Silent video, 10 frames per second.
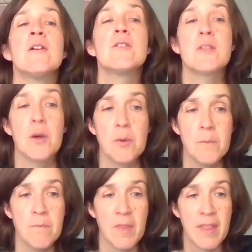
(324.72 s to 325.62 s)
So
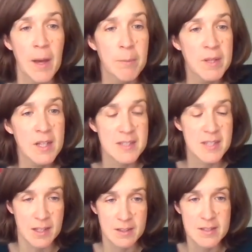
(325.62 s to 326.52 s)
that being
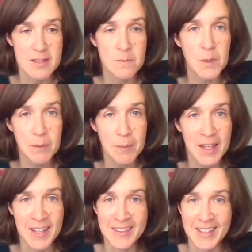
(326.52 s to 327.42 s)
said, this is me
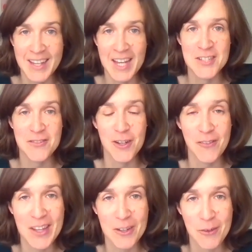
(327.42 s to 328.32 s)
making the case for
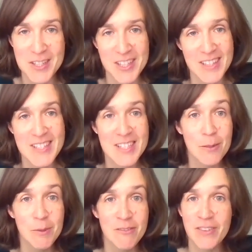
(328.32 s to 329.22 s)
evaluation. This is
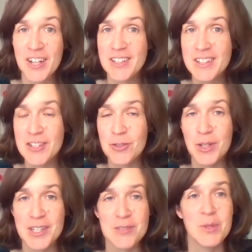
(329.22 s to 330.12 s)
going to be fairly
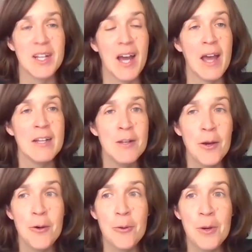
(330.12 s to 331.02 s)
short and sweet. I
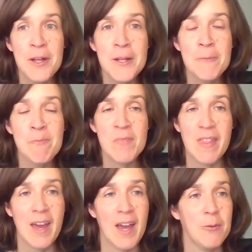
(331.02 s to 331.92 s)
know
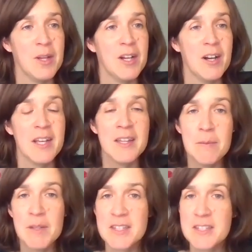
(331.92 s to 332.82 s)
that we are in
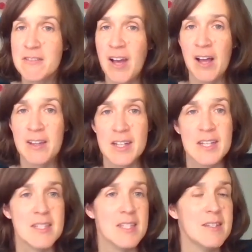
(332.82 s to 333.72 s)
the midst of
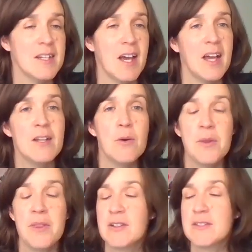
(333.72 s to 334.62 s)
holiday season. I
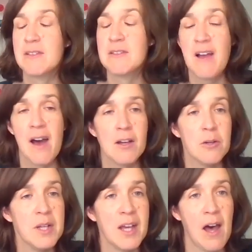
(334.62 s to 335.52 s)
know there is a lot
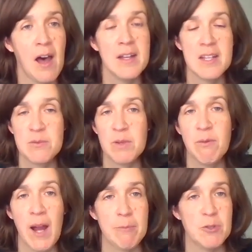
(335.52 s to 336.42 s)
going on as we
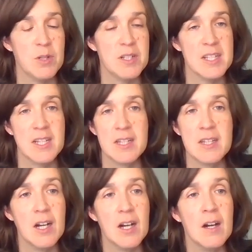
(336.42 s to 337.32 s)
wrap towards the end of
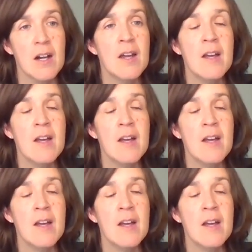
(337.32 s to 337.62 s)
the year.